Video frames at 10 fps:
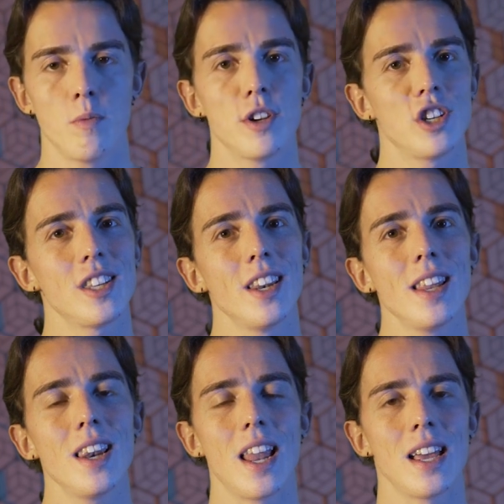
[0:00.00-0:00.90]
which is a
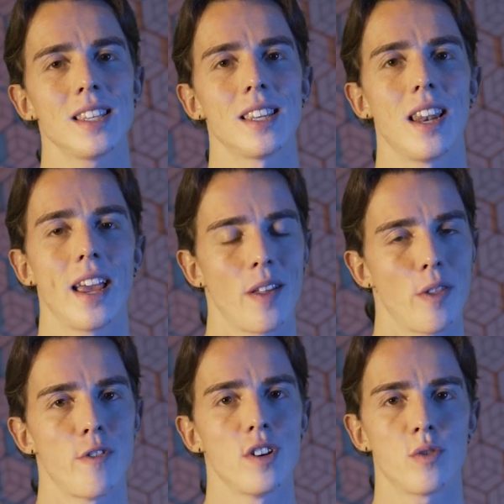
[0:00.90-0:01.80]
little less like in the
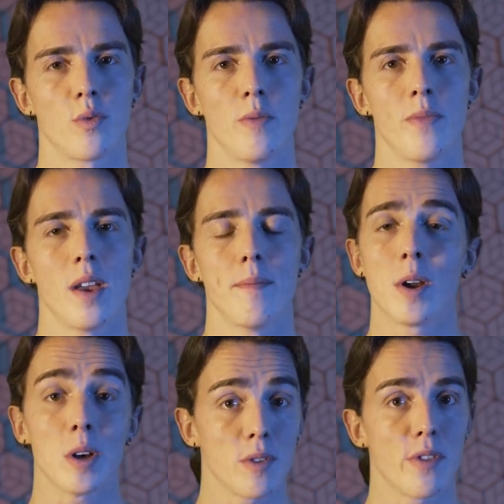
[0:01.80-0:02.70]
first room
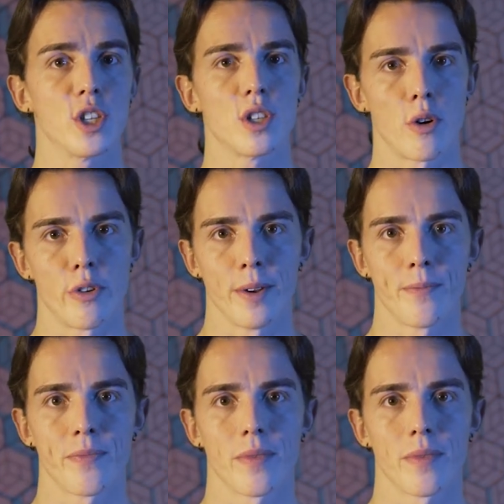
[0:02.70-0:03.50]
because of the story.